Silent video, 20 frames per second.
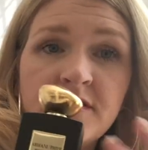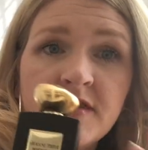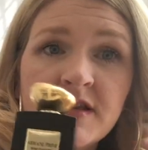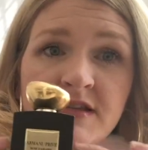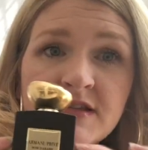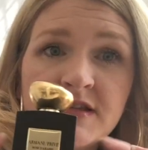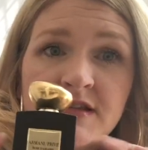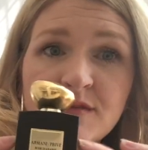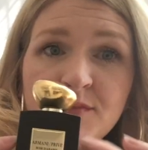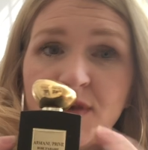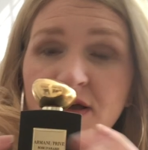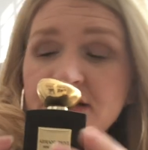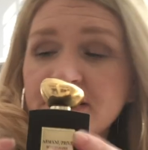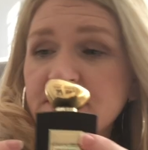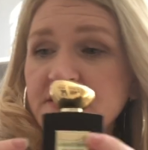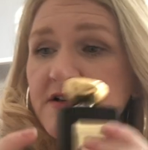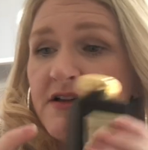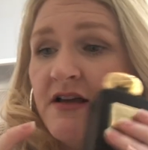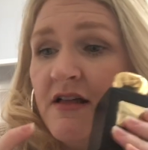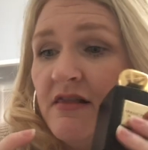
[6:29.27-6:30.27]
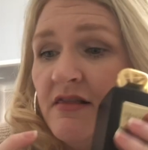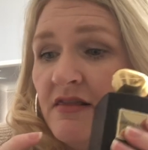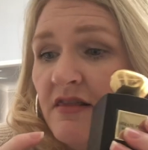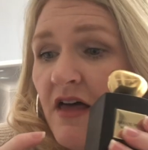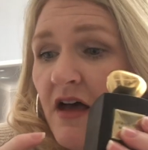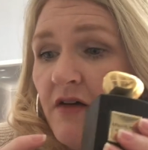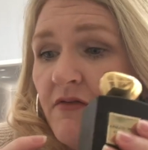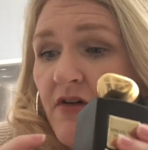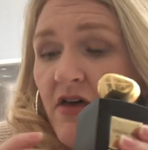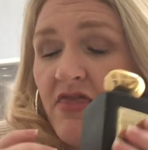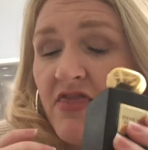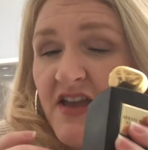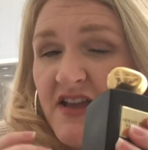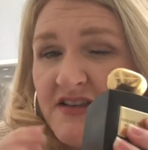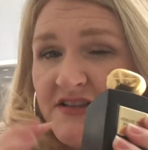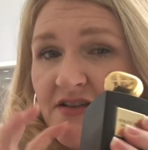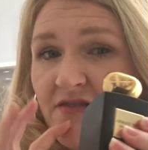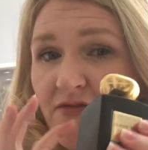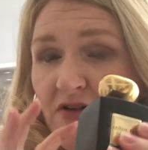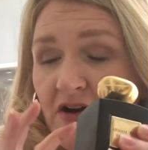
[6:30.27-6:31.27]
This is the best. Love
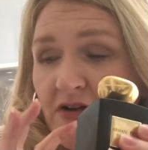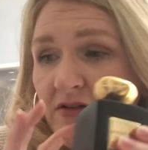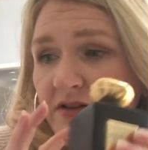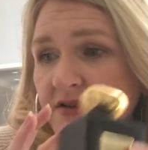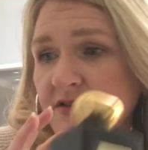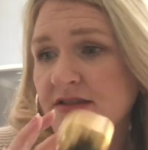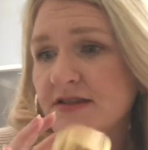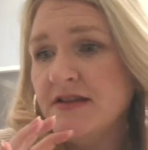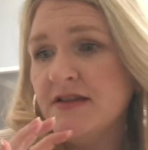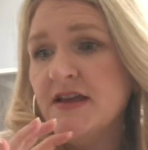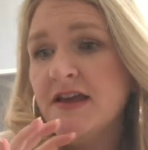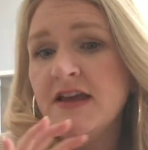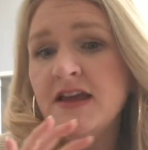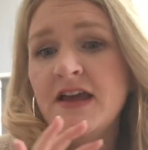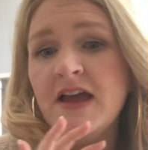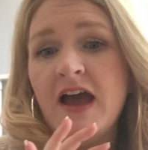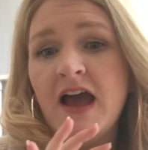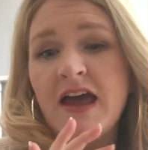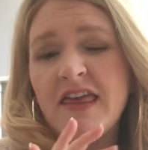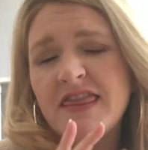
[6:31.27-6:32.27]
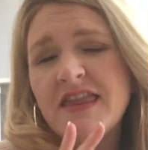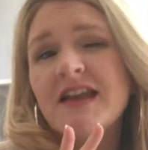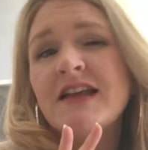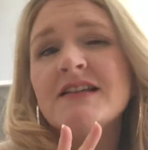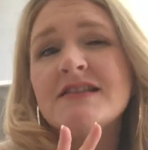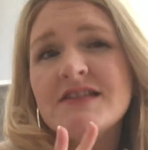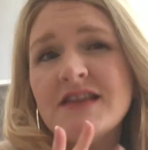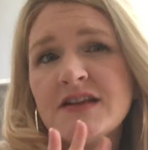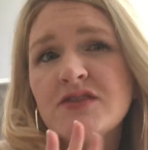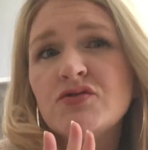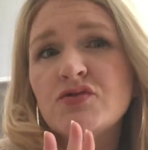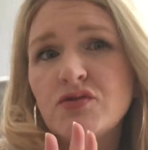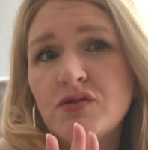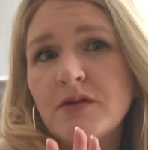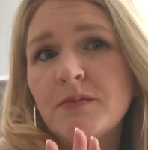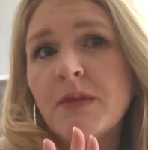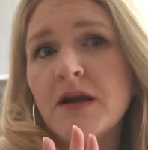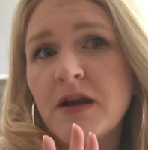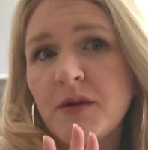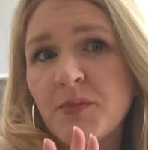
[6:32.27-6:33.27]
this fragrance. I think it's like
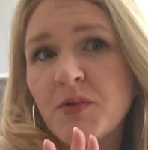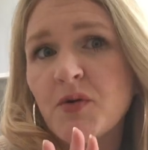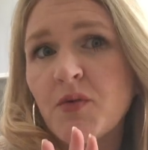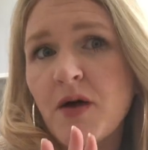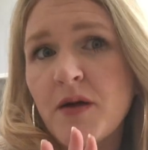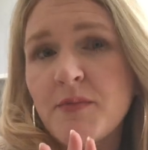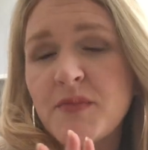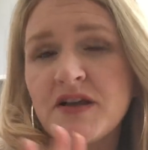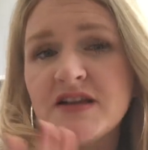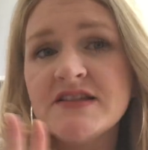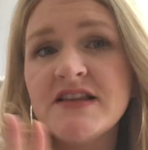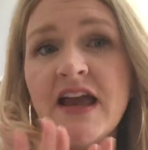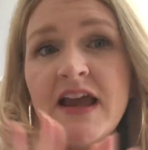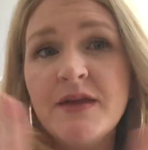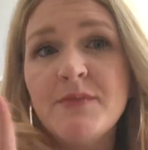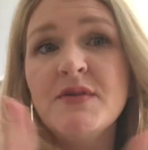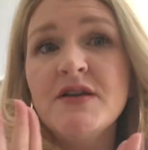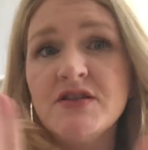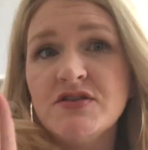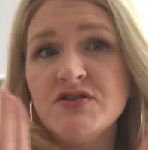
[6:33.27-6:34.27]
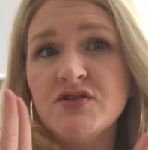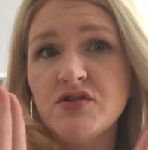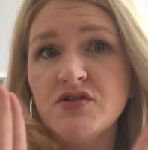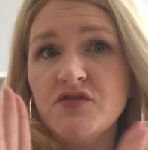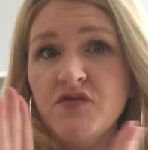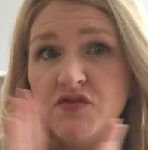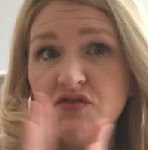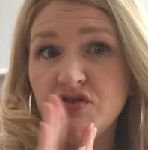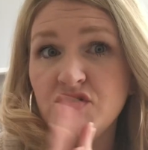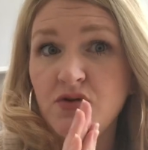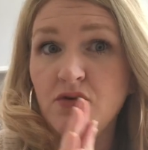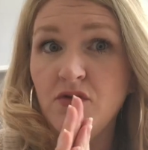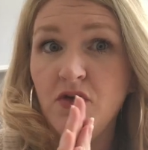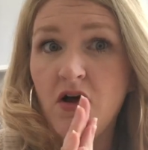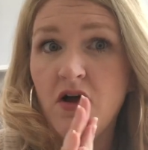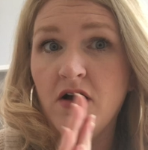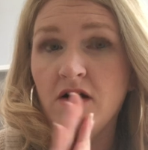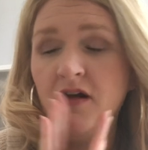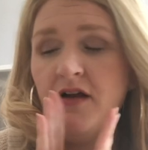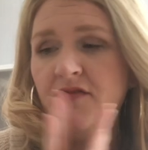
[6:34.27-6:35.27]
truly my number one because I had been in search for so
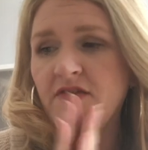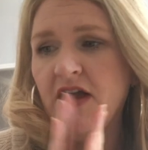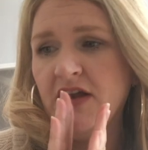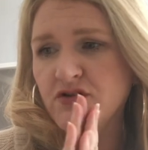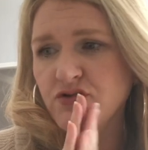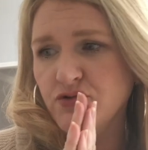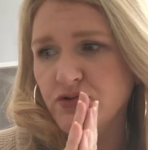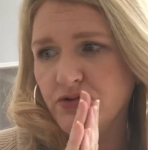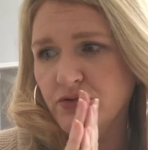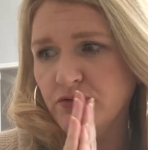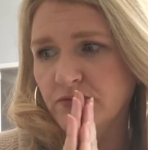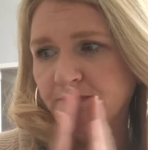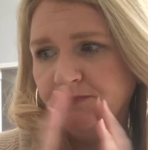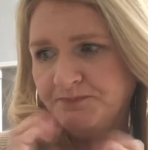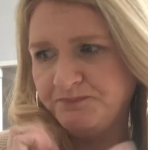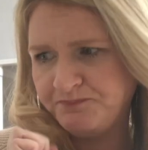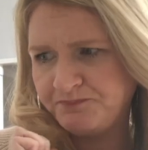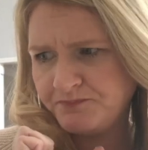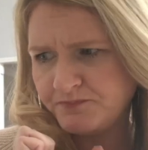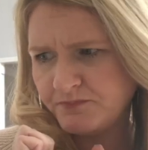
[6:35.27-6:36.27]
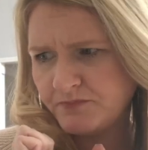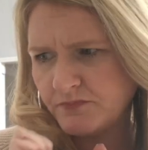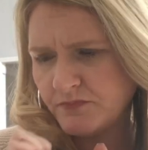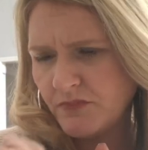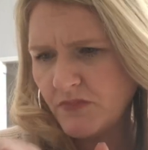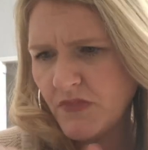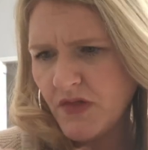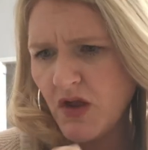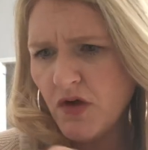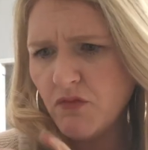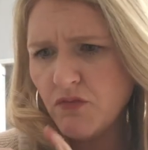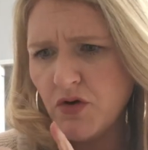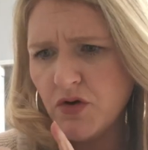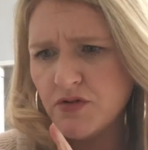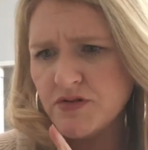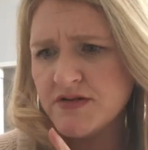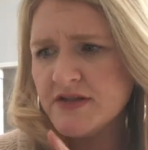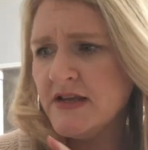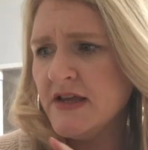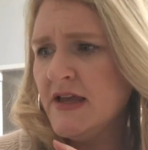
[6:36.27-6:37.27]
long of that true
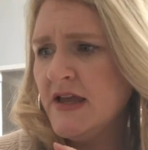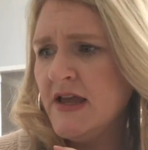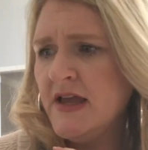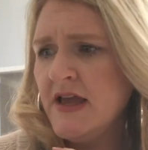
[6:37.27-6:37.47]
rose.